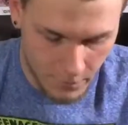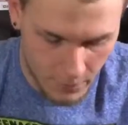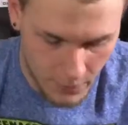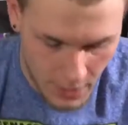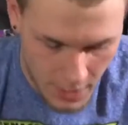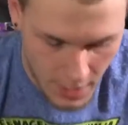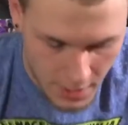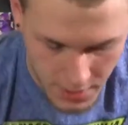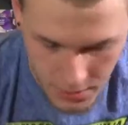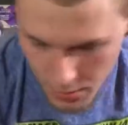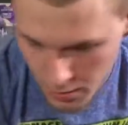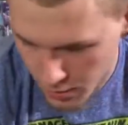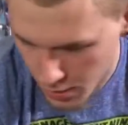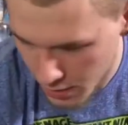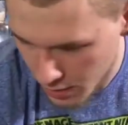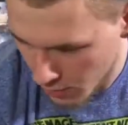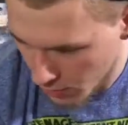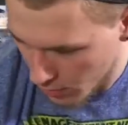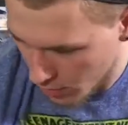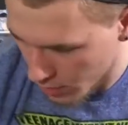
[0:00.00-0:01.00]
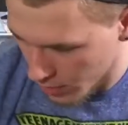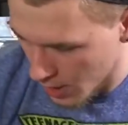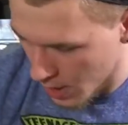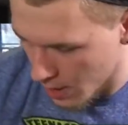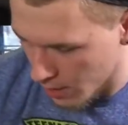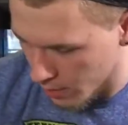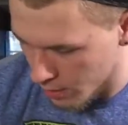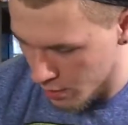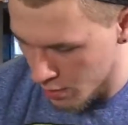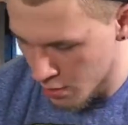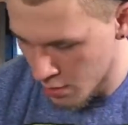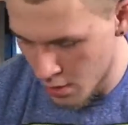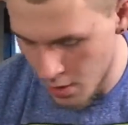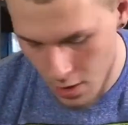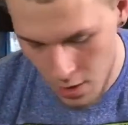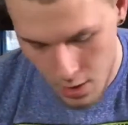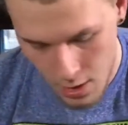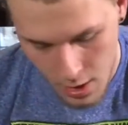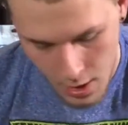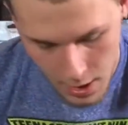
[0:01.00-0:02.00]
from that, so I thought they were $1.
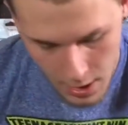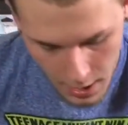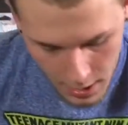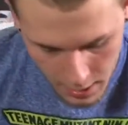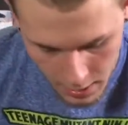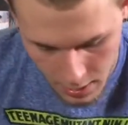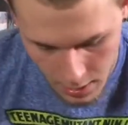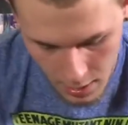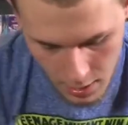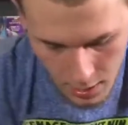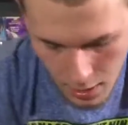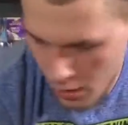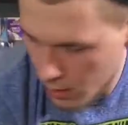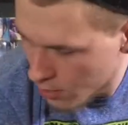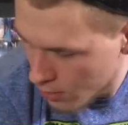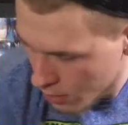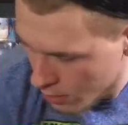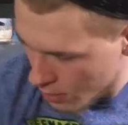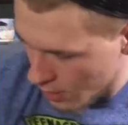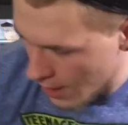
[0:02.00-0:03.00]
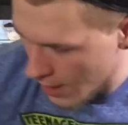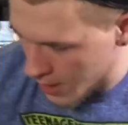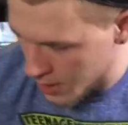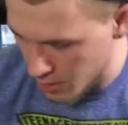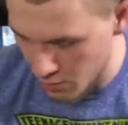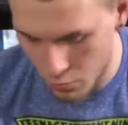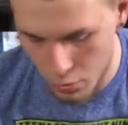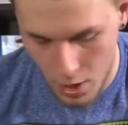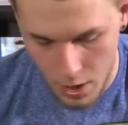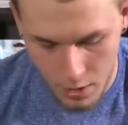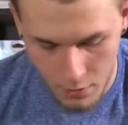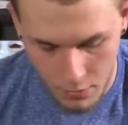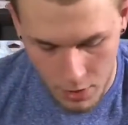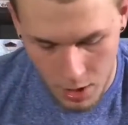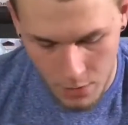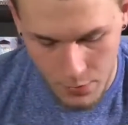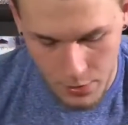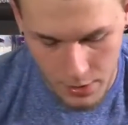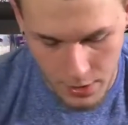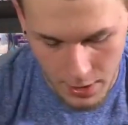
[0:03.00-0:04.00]
And I actually brought them
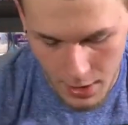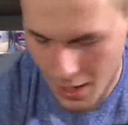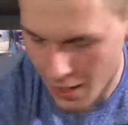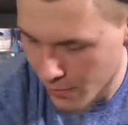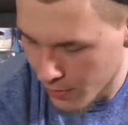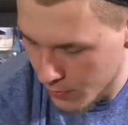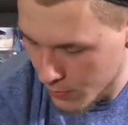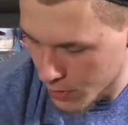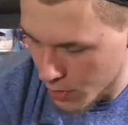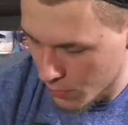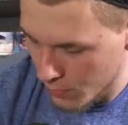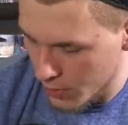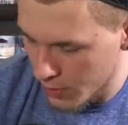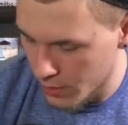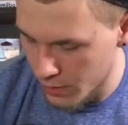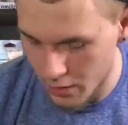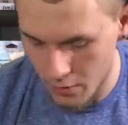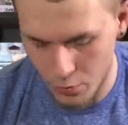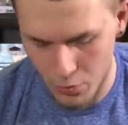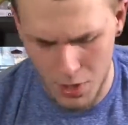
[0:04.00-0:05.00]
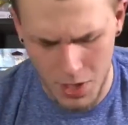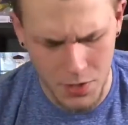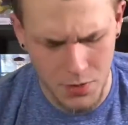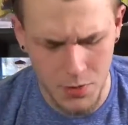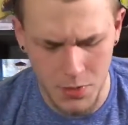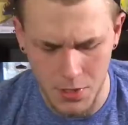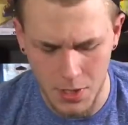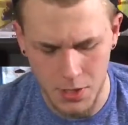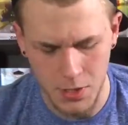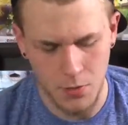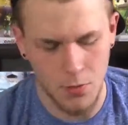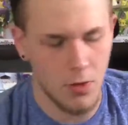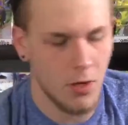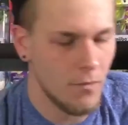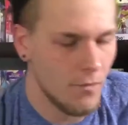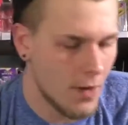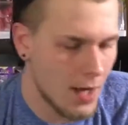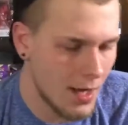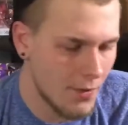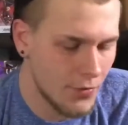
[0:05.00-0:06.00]
up, and the guy told me that the price was like
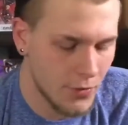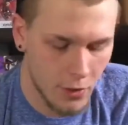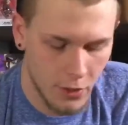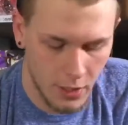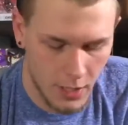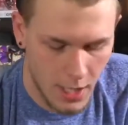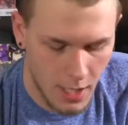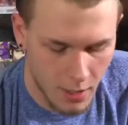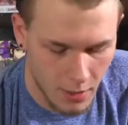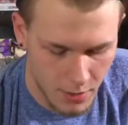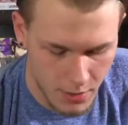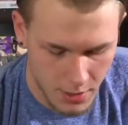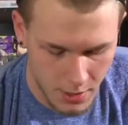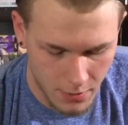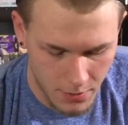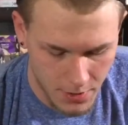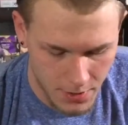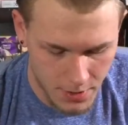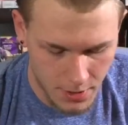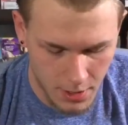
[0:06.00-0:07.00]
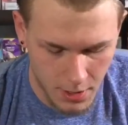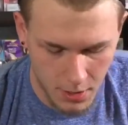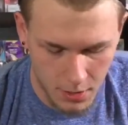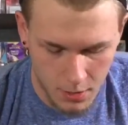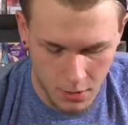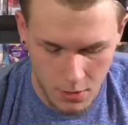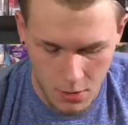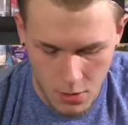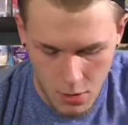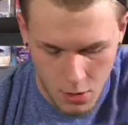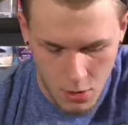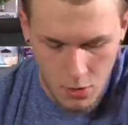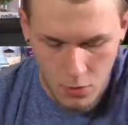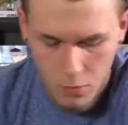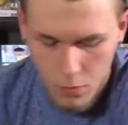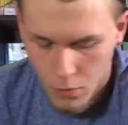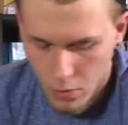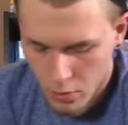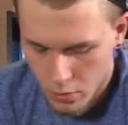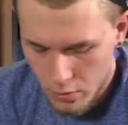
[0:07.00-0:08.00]
$25, $30, and I was like,
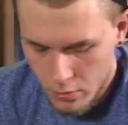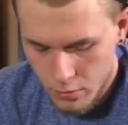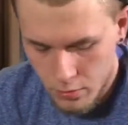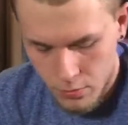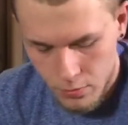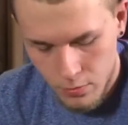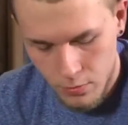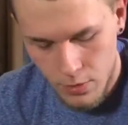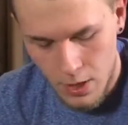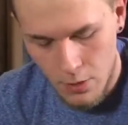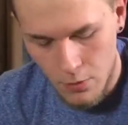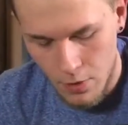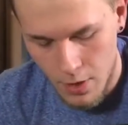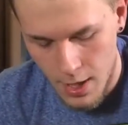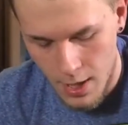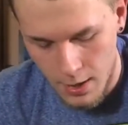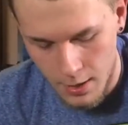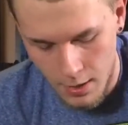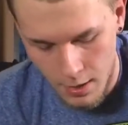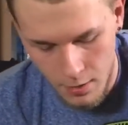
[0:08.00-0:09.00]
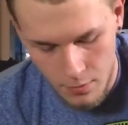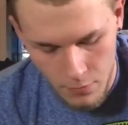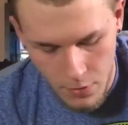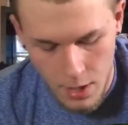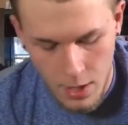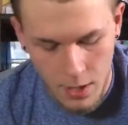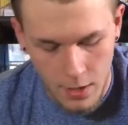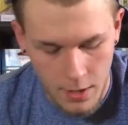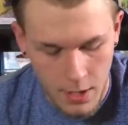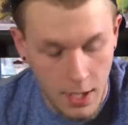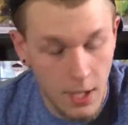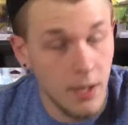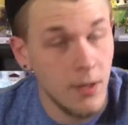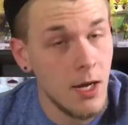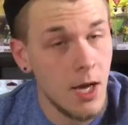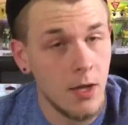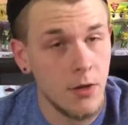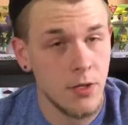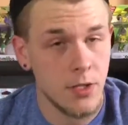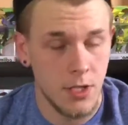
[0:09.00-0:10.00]
well, they were hanging by a
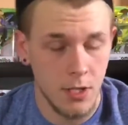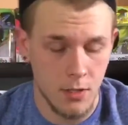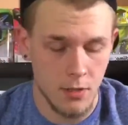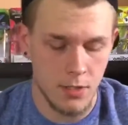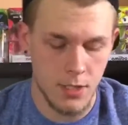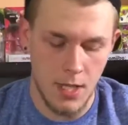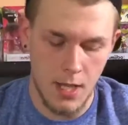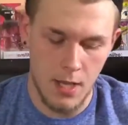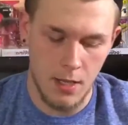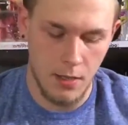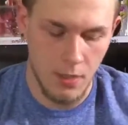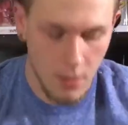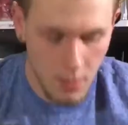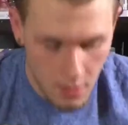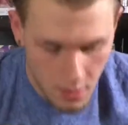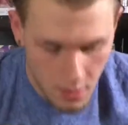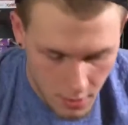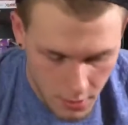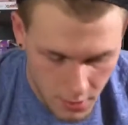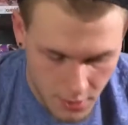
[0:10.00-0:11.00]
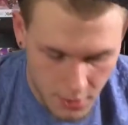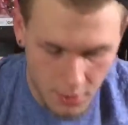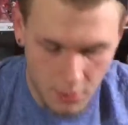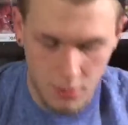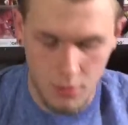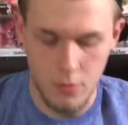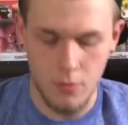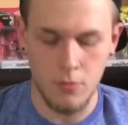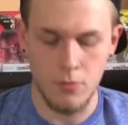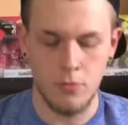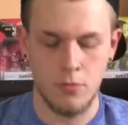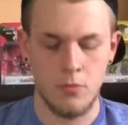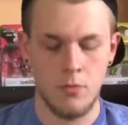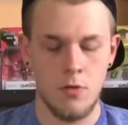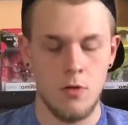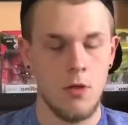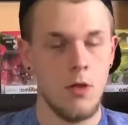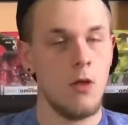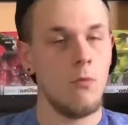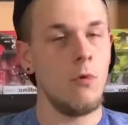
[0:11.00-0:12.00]
$1 sticker tag. So
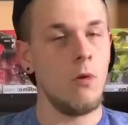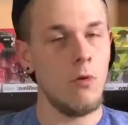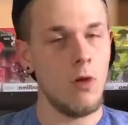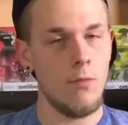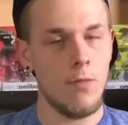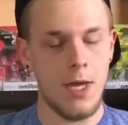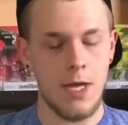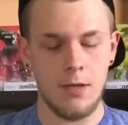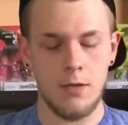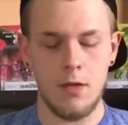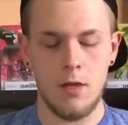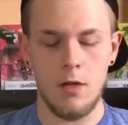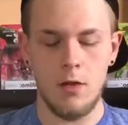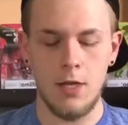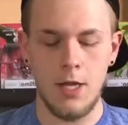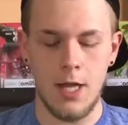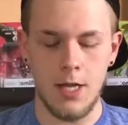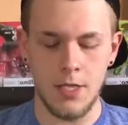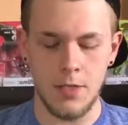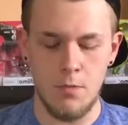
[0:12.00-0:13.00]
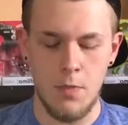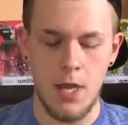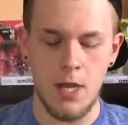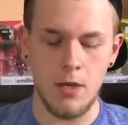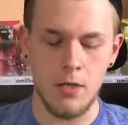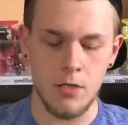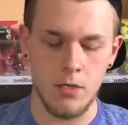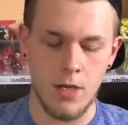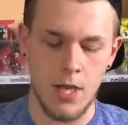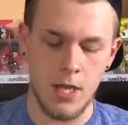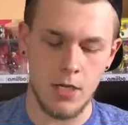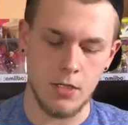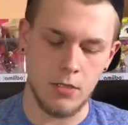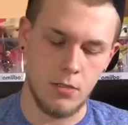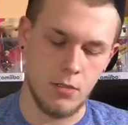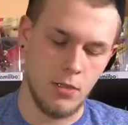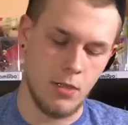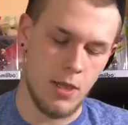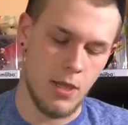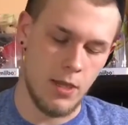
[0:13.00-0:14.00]
we went back there. He got his manager
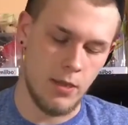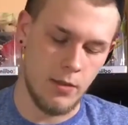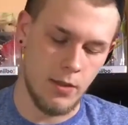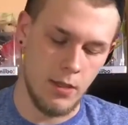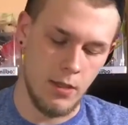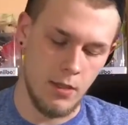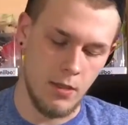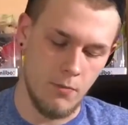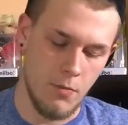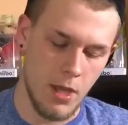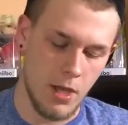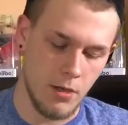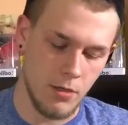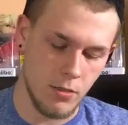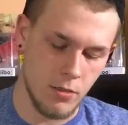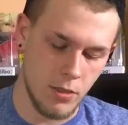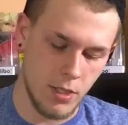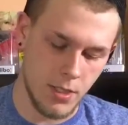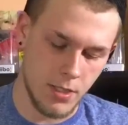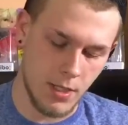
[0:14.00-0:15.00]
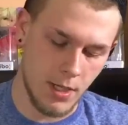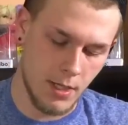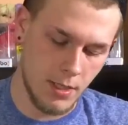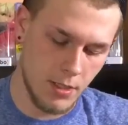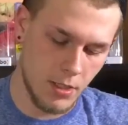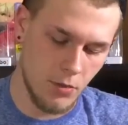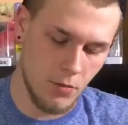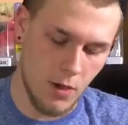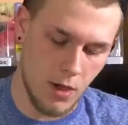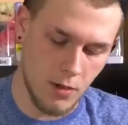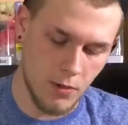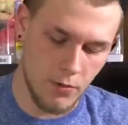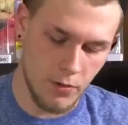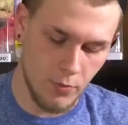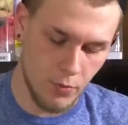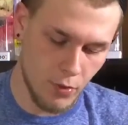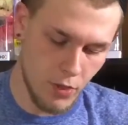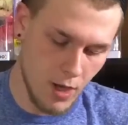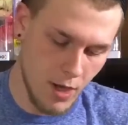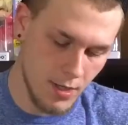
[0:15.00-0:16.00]
actually, and the manager decided to honor the
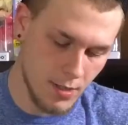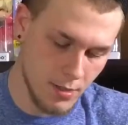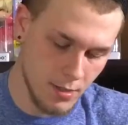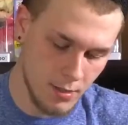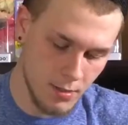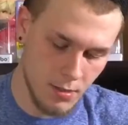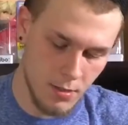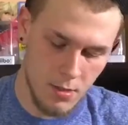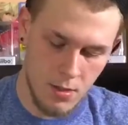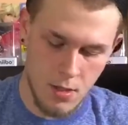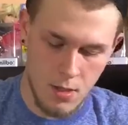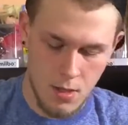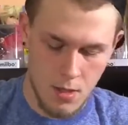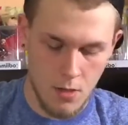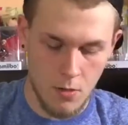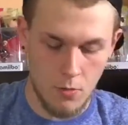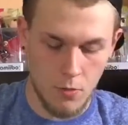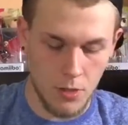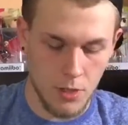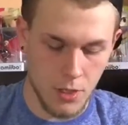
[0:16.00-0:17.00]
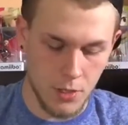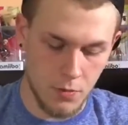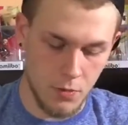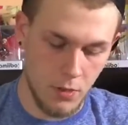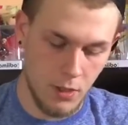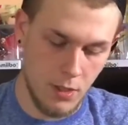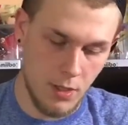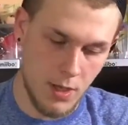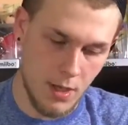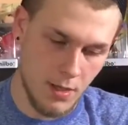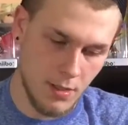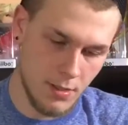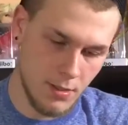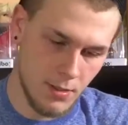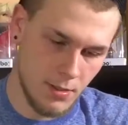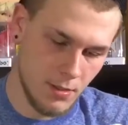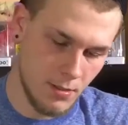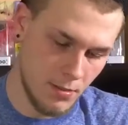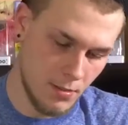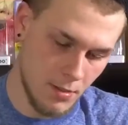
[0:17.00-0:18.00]
price, which is really
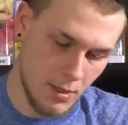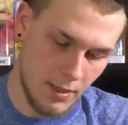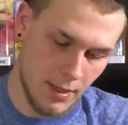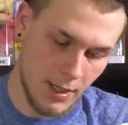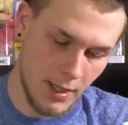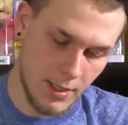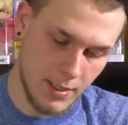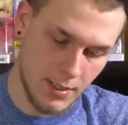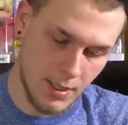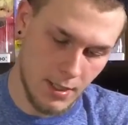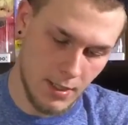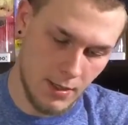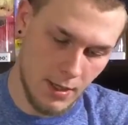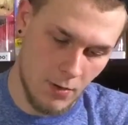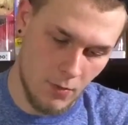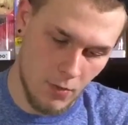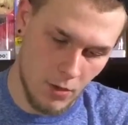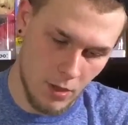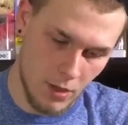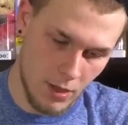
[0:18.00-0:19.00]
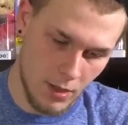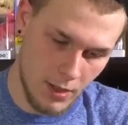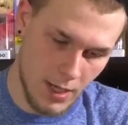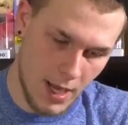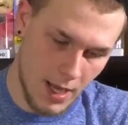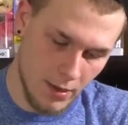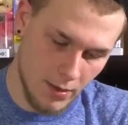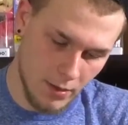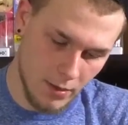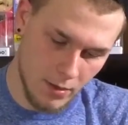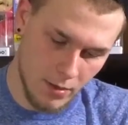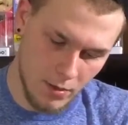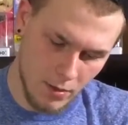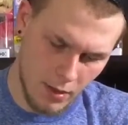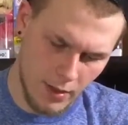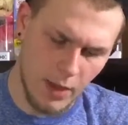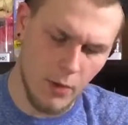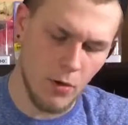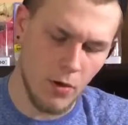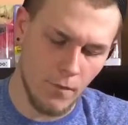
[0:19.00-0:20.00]
nice. And like I said, they were $1,
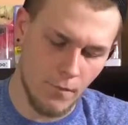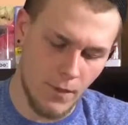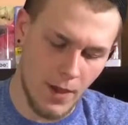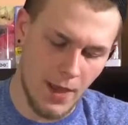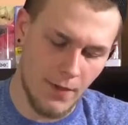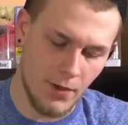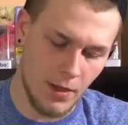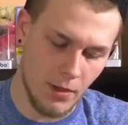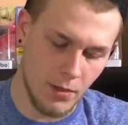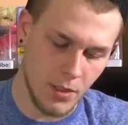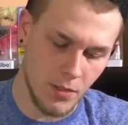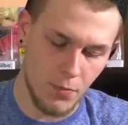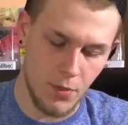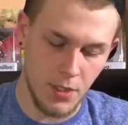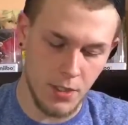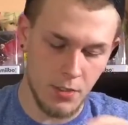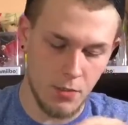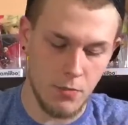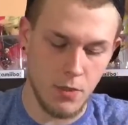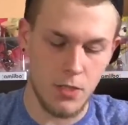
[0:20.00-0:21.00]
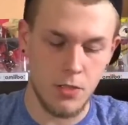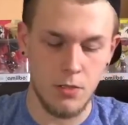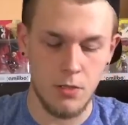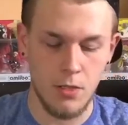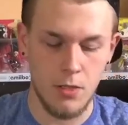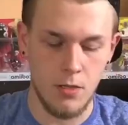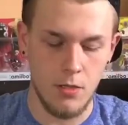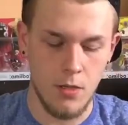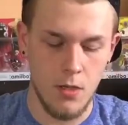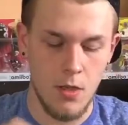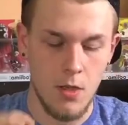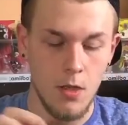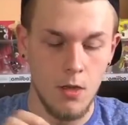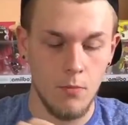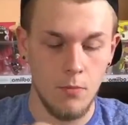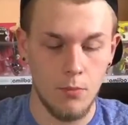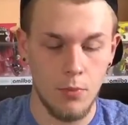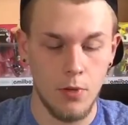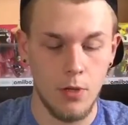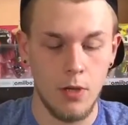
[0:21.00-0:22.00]
or they were $5 a piece originally,
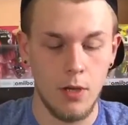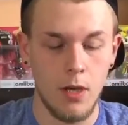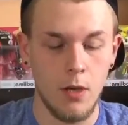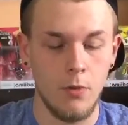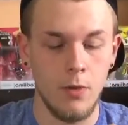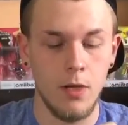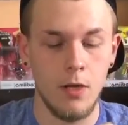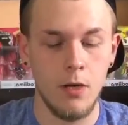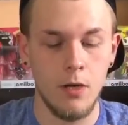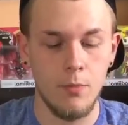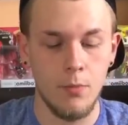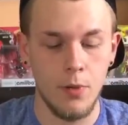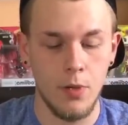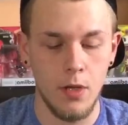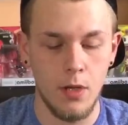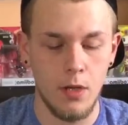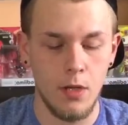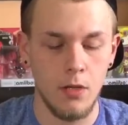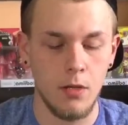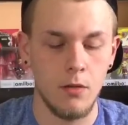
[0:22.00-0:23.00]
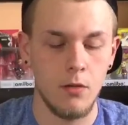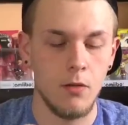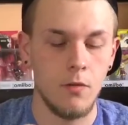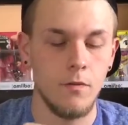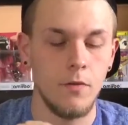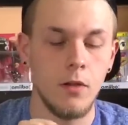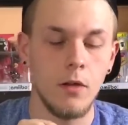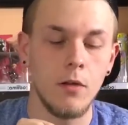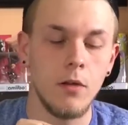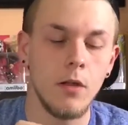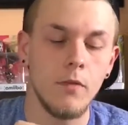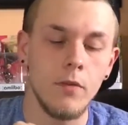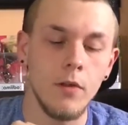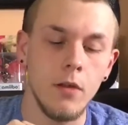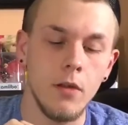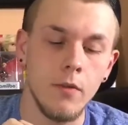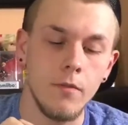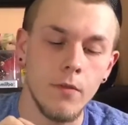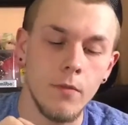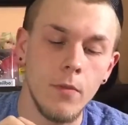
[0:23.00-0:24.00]
but we ended up paying, hopefully I don't have
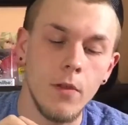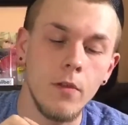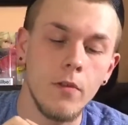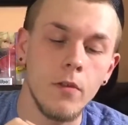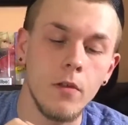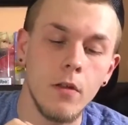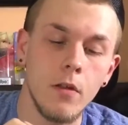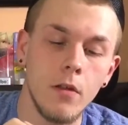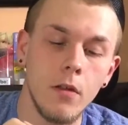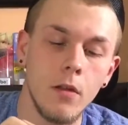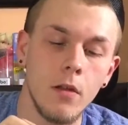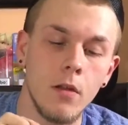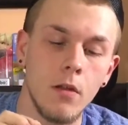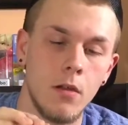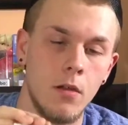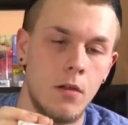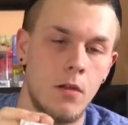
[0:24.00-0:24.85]
any information on there,